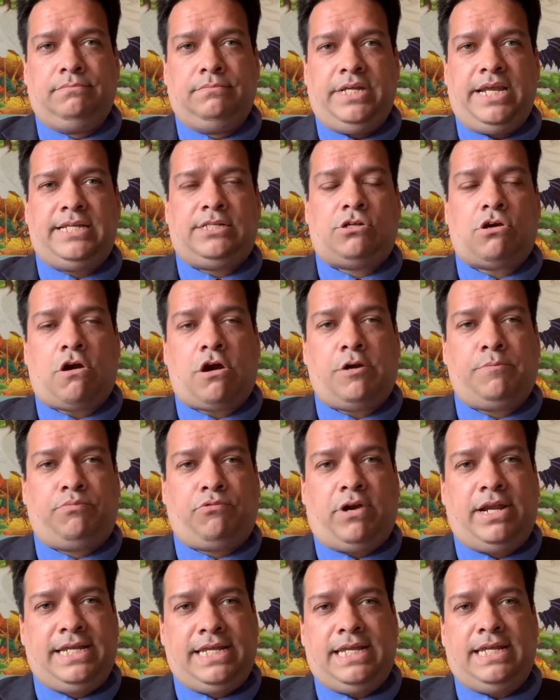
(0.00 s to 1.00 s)
It's
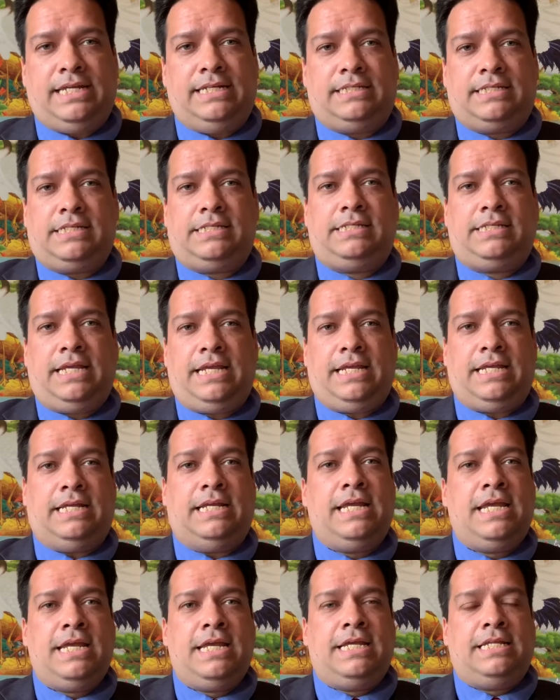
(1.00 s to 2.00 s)
heartbreaking to see
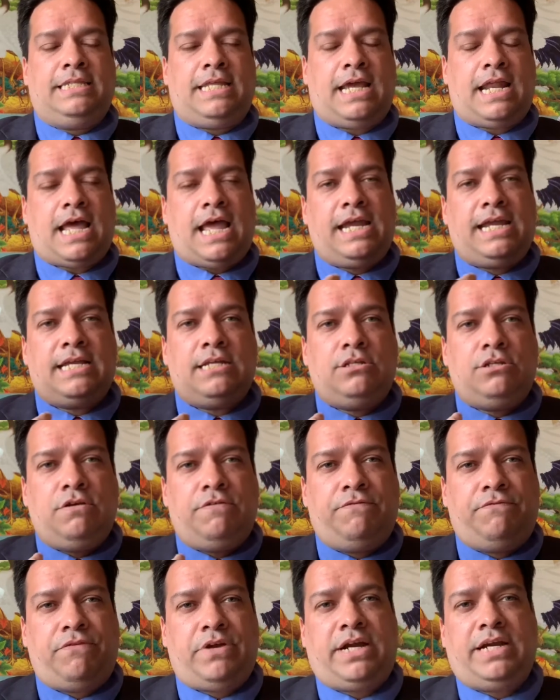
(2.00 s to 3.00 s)
that I can do
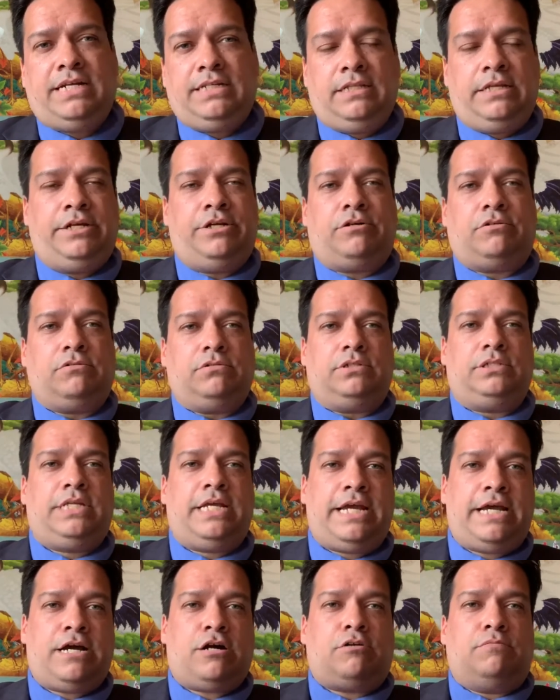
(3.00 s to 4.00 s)
very little to
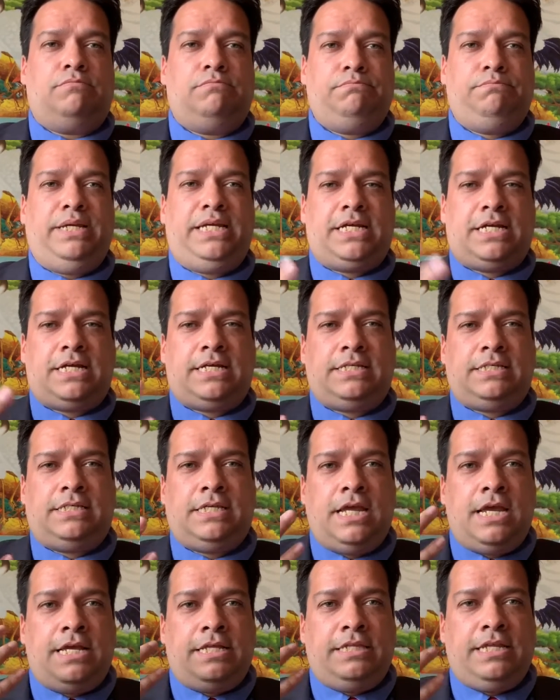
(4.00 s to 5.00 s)
help because
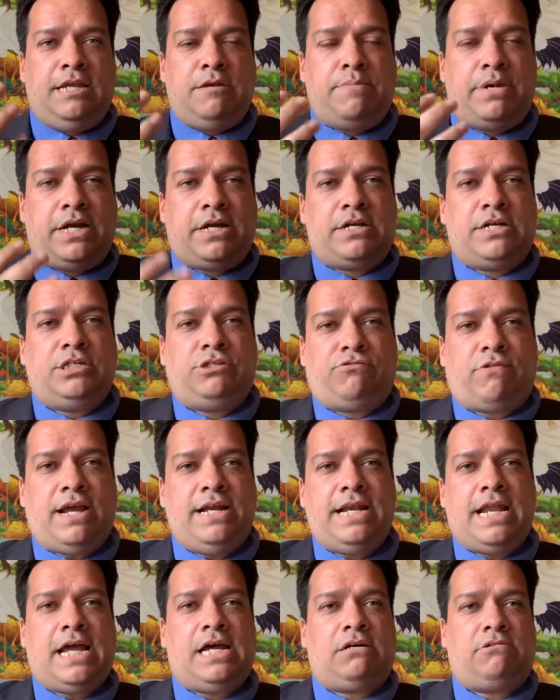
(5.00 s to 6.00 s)
the Americans right
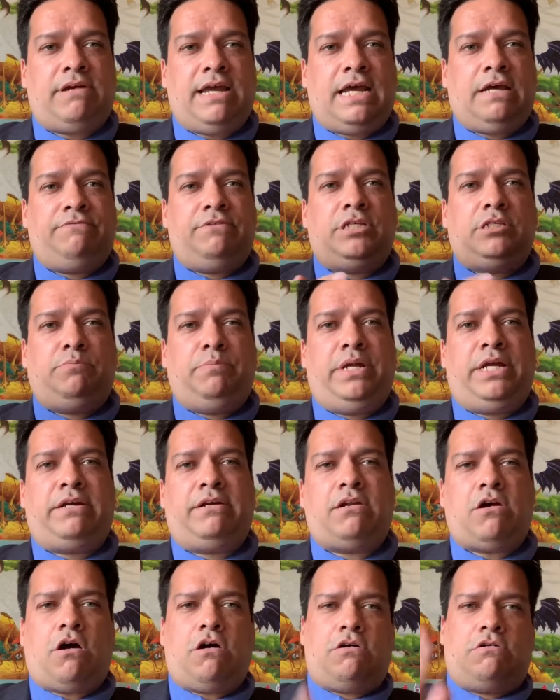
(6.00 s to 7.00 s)
now have this
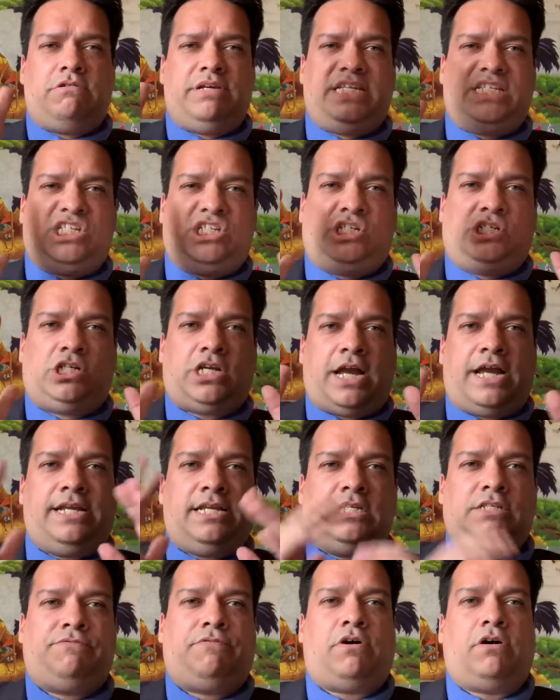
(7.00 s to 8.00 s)
spirit, oh, it's
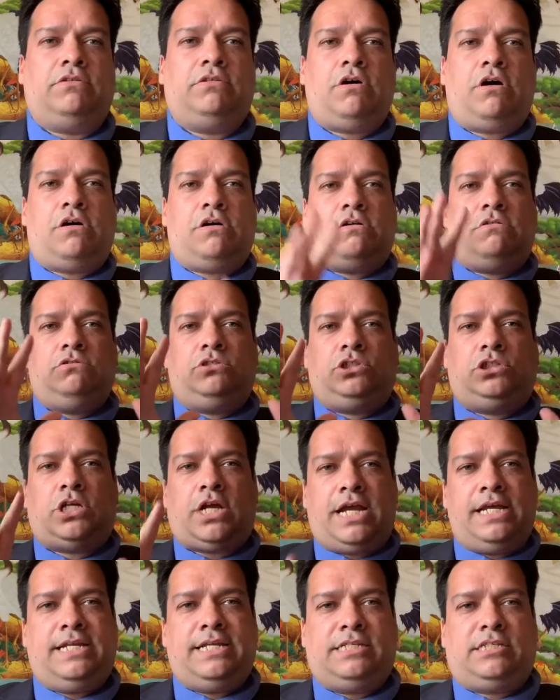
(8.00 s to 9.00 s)
China's fault. Oh,
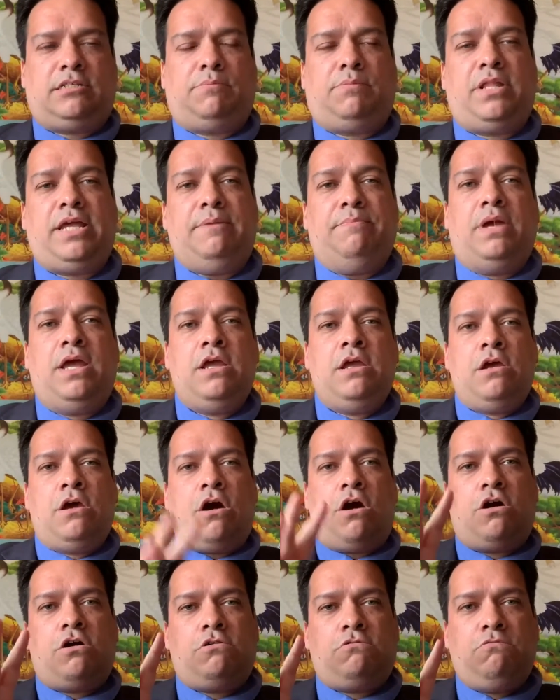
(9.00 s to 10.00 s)
China's to blame.
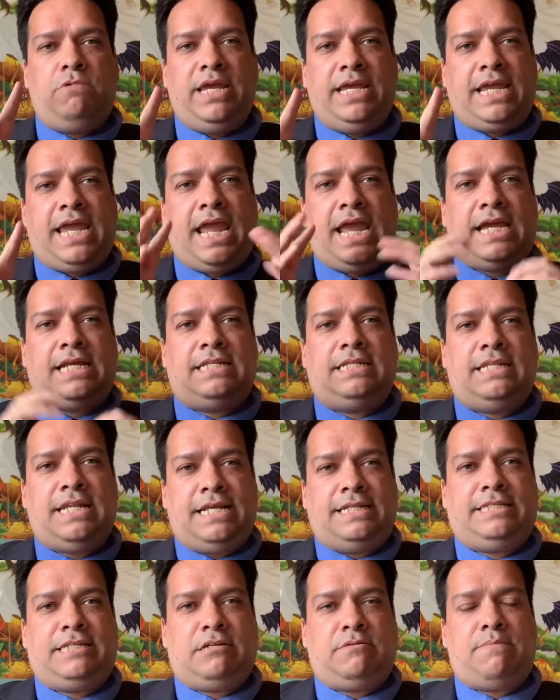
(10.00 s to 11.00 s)
Oh, we can't
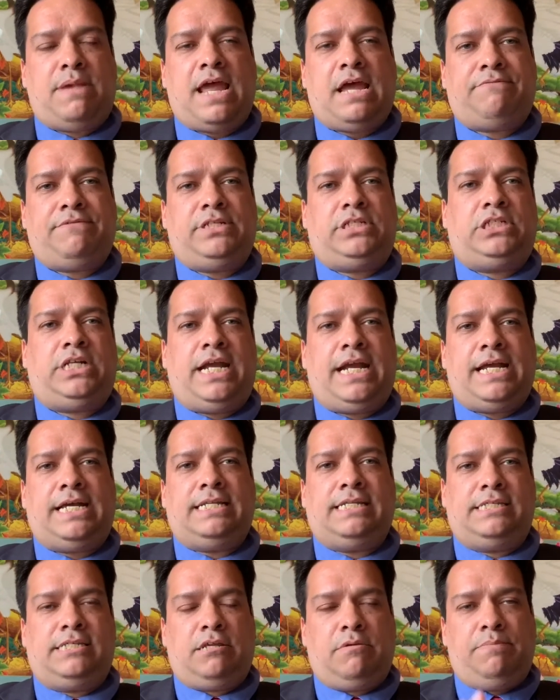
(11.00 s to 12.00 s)
let them have a
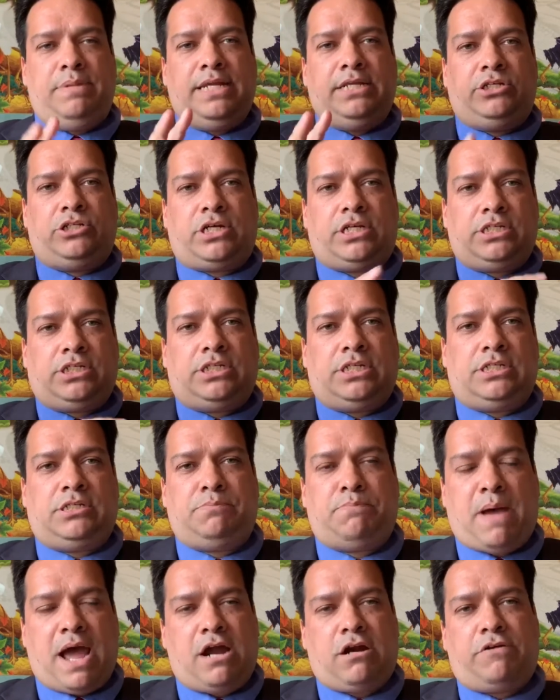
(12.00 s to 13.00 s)
chance to be just as
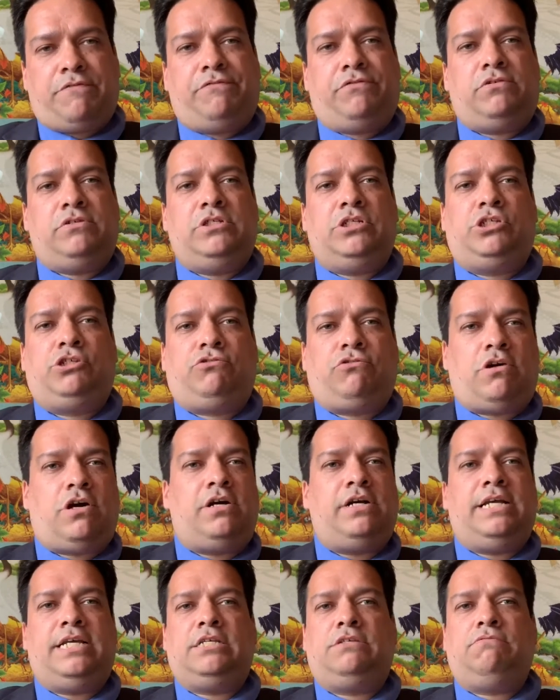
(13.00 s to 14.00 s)
powerful and
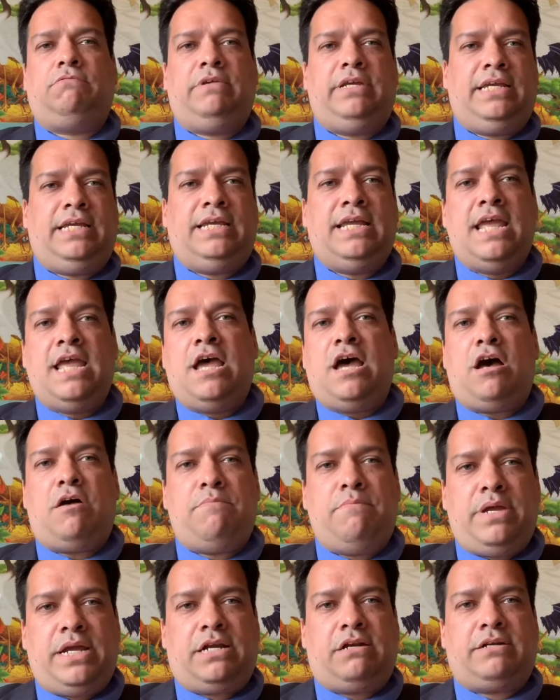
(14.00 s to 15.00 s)
strong as we
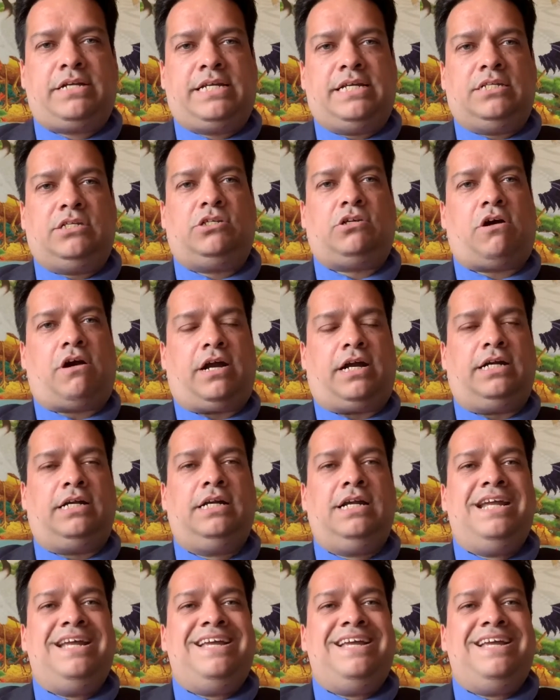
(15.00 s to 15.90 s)
Americans are.